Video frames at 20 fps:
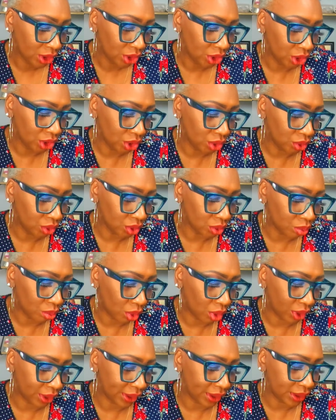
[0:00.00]
Use
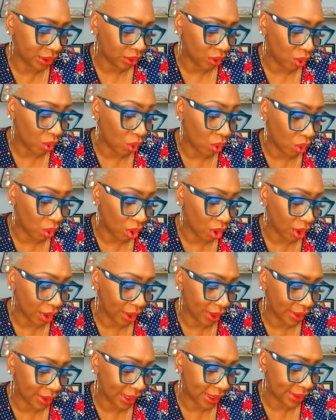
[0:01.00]
morning or